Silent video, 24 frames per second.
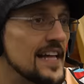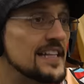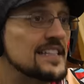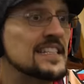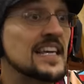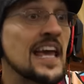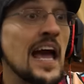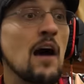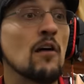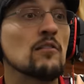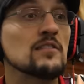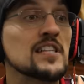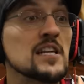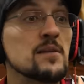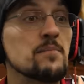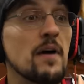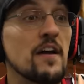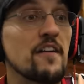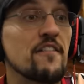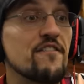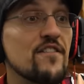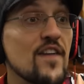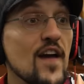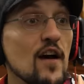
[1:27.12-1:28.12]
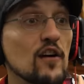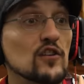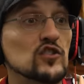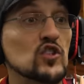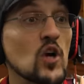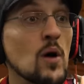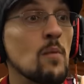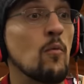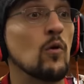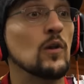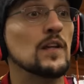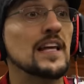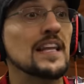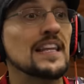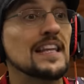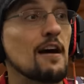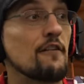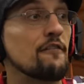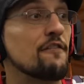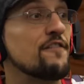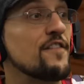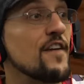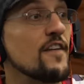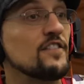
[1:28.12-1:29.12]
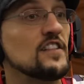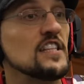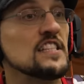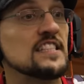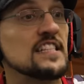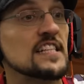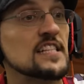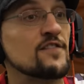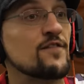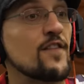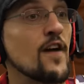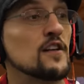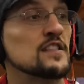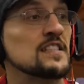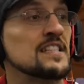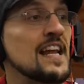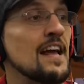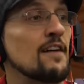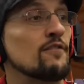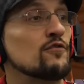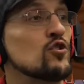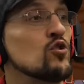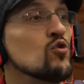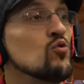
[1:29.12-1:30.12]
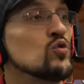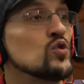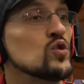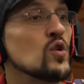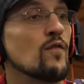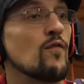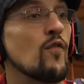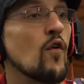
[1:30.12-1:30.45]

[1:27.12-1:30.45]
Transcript: It's counting my fails, so I'm only allowed 56 fails, and I have 2 so